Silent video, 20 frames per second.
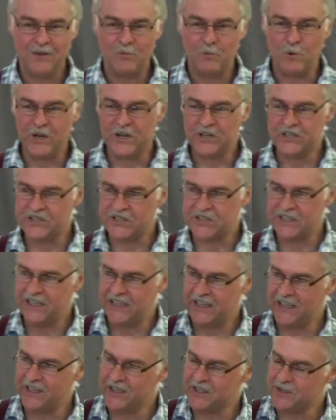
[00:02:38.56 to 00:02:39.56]
When a
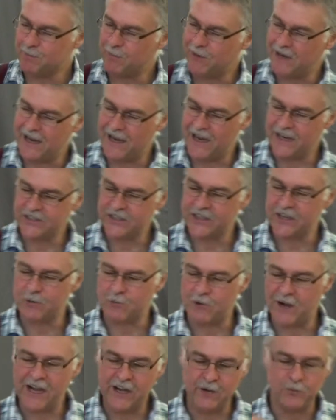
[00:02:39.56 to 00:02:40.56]
seed is planted, a
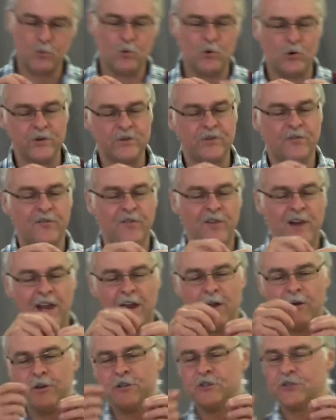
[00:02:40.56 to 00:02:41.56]
ragwort
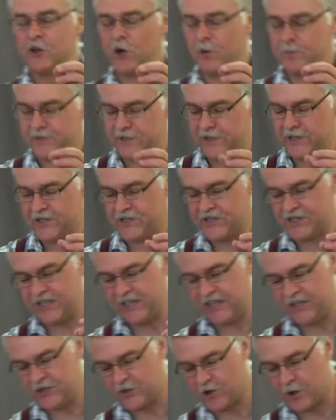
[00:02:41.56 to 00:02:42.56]
flower drops and the
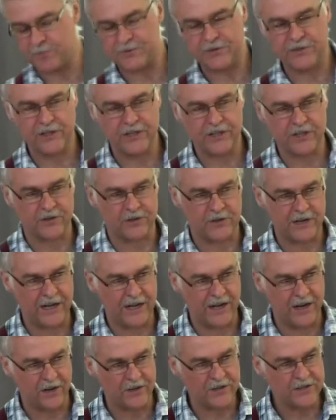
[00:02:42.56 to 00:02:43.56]
seed drops in the
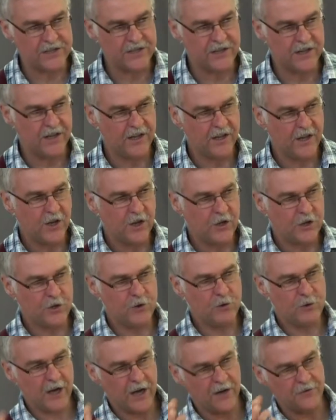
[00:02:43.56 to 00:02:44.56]
ground,
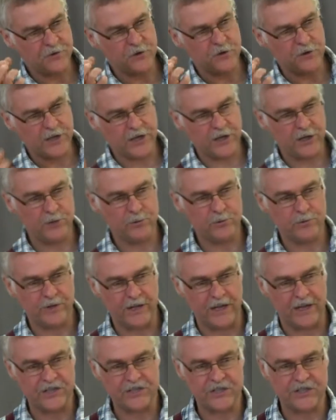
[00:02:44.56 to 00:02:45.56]
you have to kill
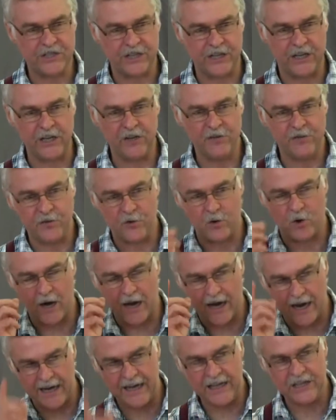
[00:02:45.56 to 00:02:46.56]
that seed
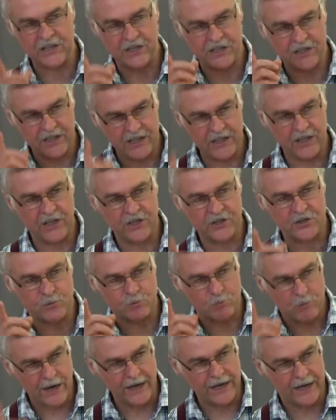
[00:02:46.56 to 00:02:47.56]
for 8 years
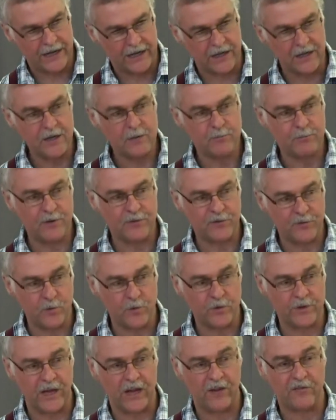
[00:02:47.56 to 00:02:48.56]
running
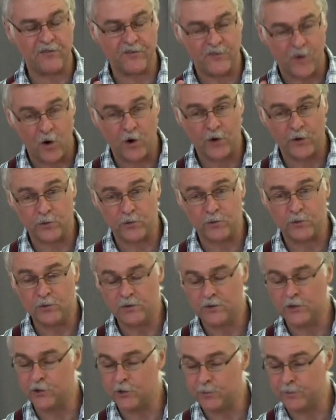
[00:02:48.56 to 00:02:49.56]
before that
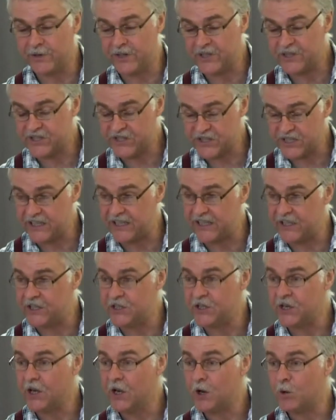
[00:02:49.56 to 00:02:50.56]
final little bit of
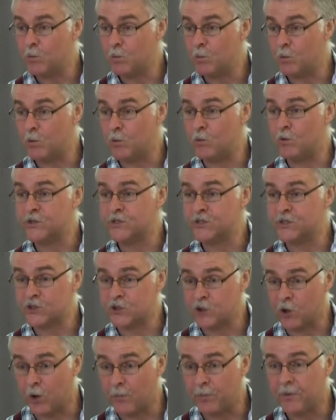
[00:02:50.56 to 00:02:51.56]
seed will
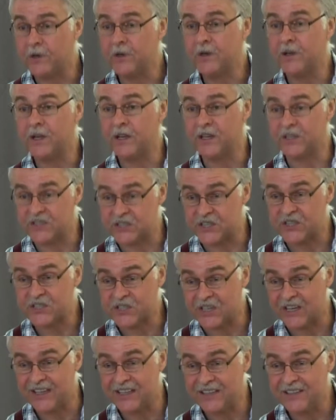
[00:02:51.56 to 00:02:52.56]
stop
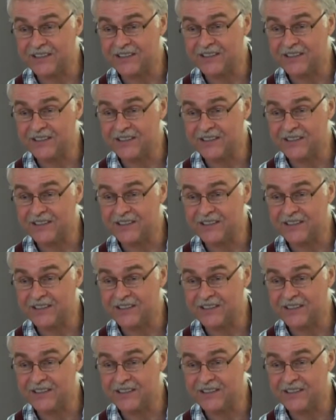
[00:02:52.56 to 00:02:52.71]
existing.